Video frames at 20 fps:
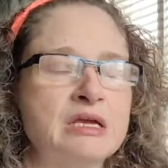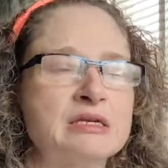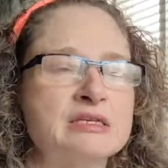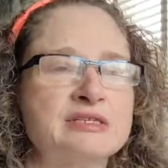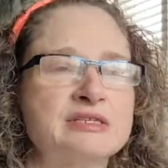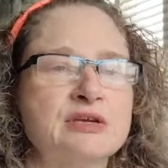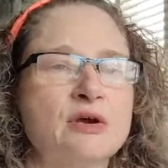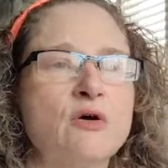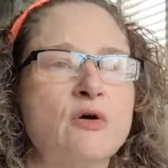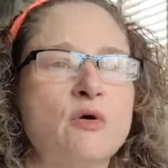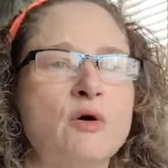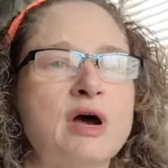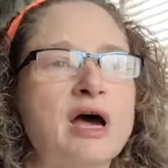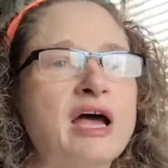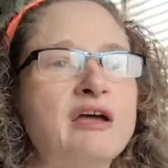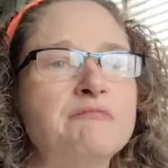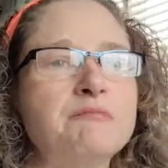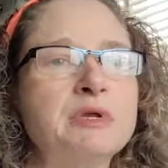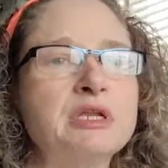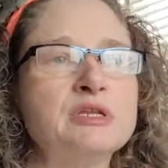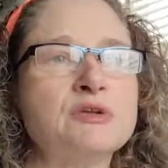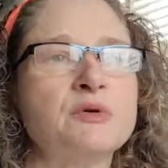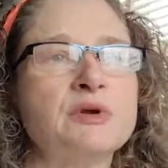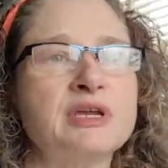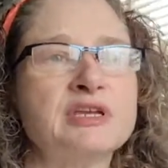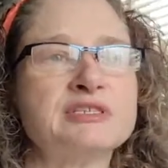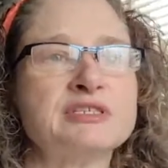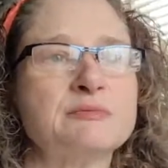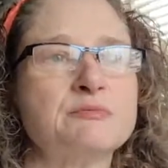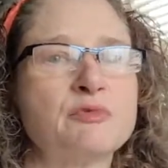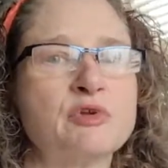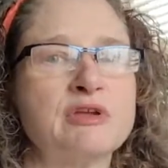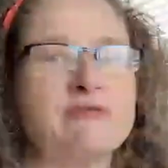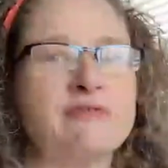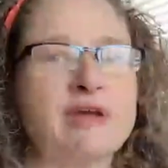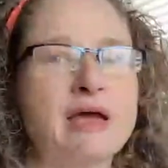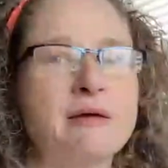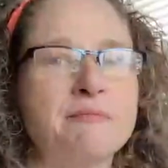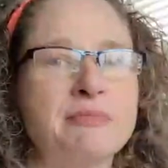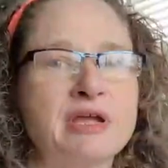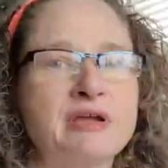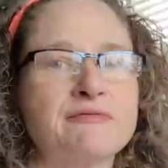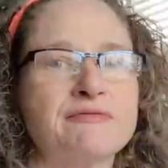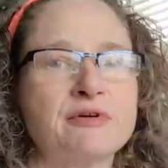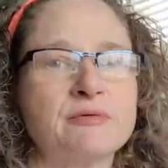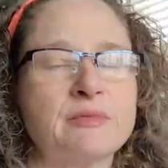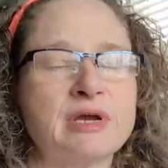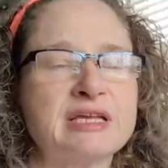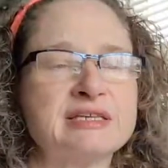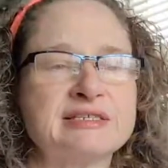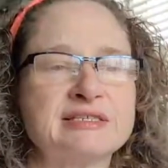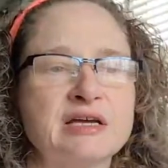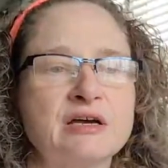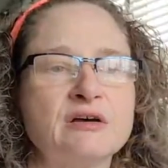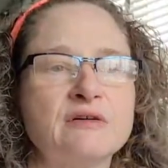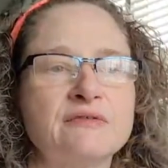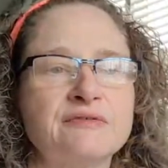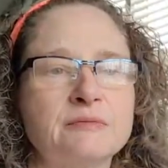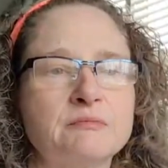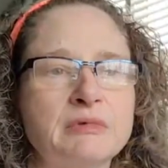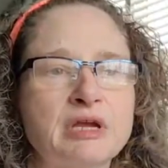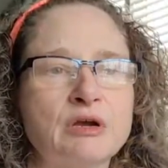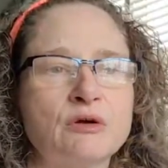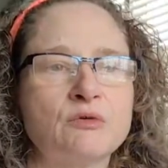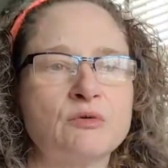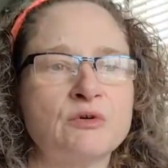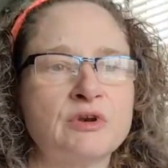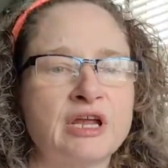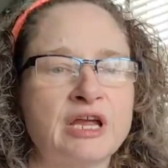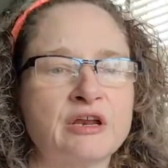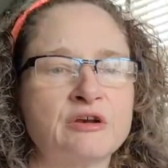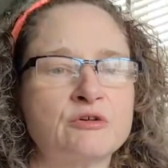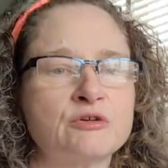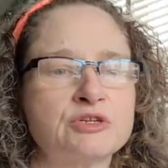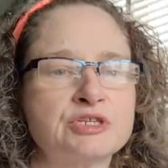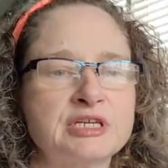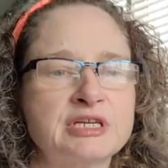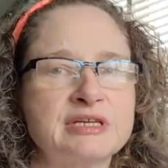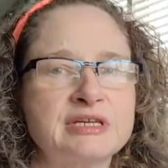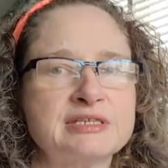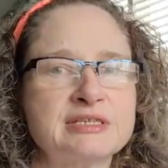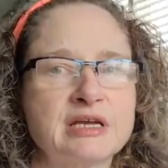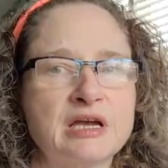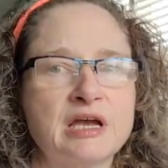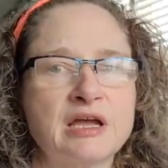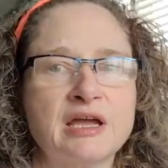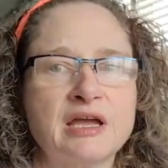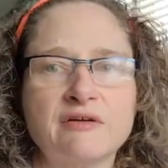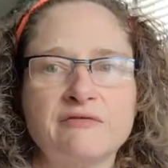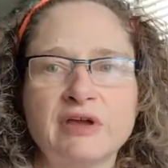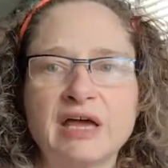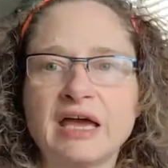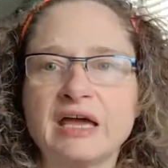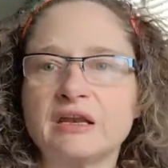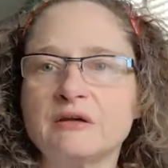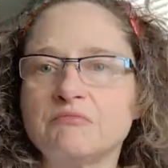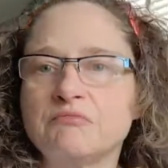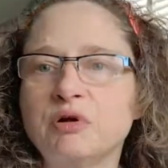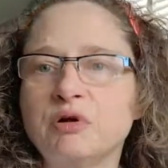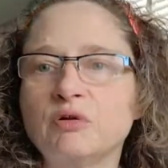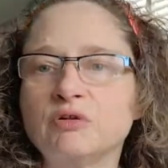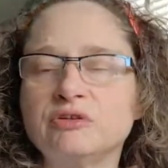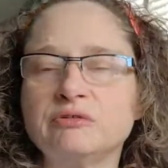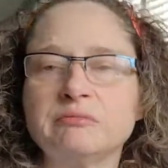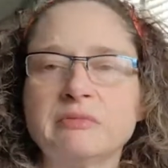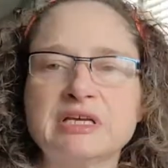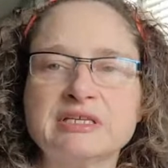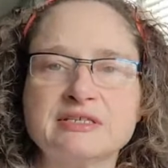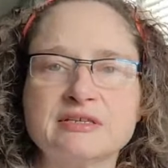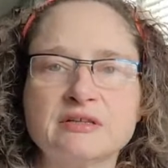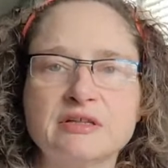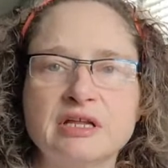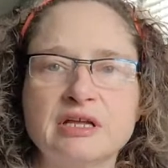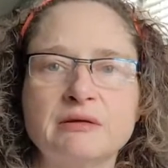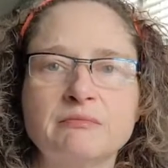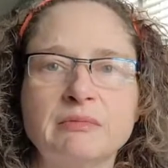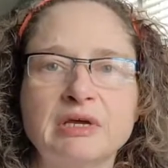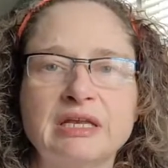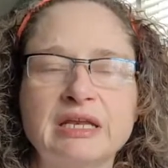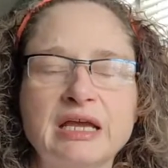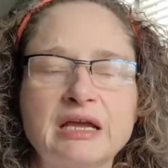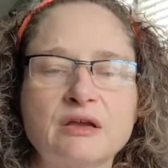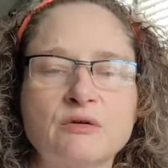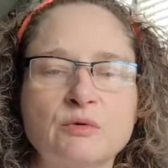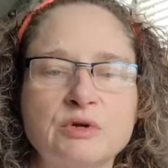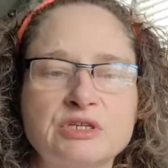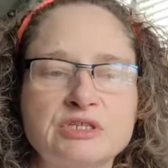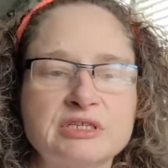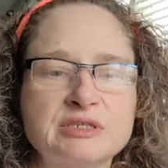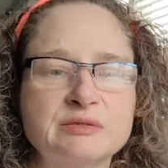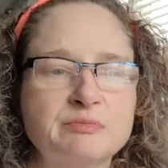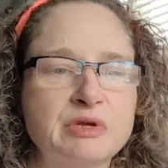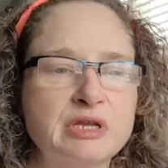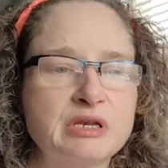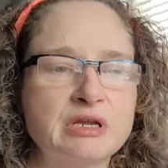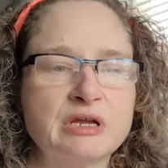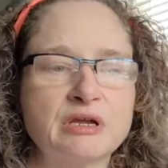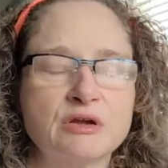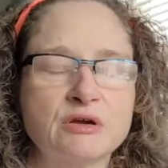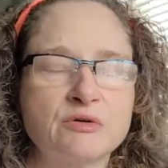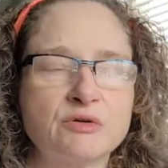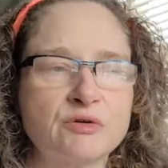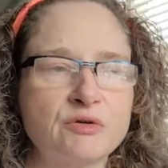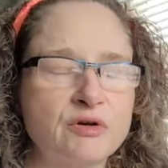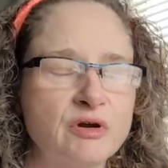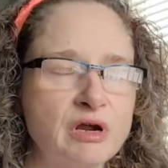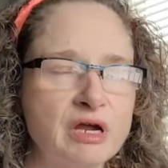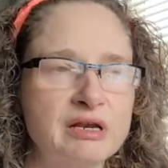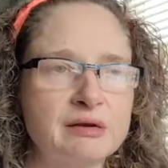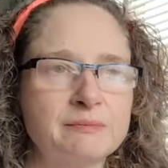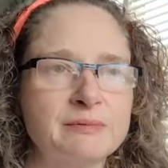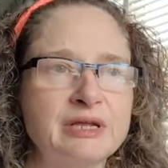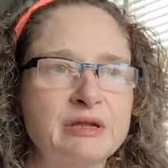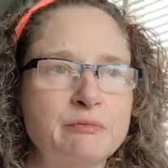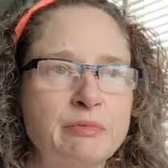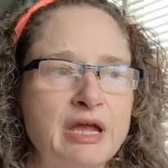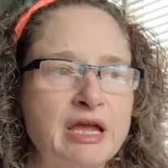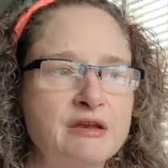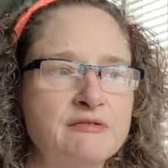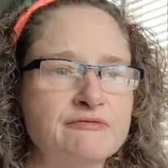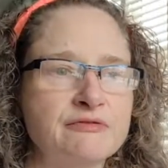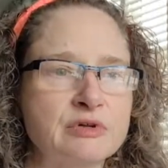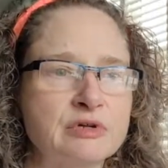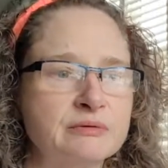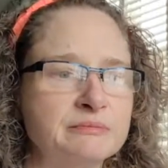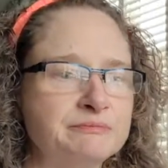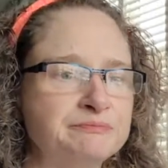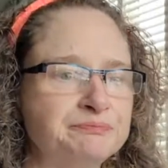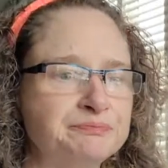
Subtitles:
So I've been doing some revamping for myself in my own energies. I have had a pulled muscle in my neck, which has been incredibly painful.